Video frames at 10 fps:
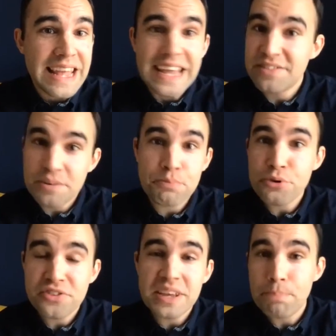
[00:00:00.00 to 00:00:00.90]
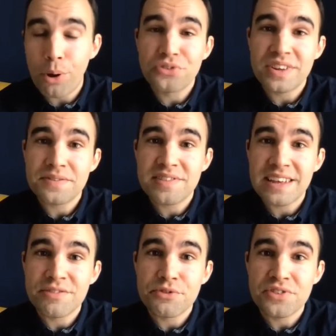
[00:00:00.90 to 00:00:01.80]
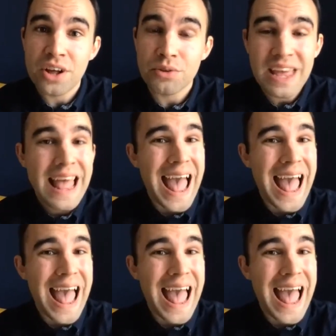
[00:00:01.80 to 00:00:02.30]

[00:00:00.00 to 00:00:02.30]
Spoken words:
it's a pretty positive set of results.